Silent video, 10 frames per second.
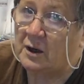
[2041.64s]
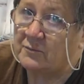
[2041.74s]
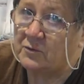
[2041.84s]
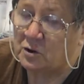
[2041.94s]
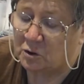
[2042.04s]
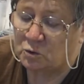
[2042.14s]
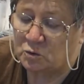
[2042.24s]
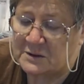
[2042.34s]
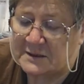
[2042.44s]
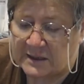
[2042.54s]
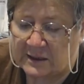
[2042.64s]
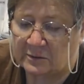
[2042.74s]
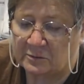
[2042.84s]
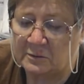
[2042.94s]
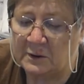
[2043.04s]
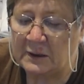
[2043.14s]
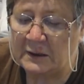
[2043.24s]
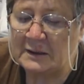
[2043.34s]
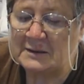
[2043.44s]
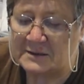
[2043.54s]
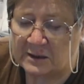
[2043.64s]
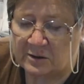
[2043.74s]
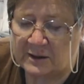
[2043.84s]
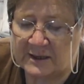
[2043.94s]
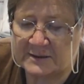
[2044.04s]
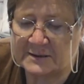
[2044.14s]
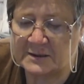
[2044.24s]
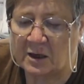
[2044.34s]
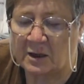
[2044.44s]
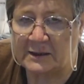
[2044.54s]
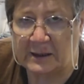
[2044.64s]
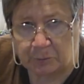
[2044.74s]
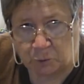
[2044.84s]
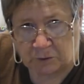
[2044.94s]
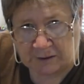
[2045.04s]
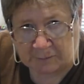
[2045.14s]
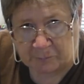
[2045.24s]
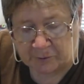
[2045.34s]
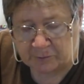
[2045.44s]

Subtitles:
I've got a good seal. So yes, I double clip.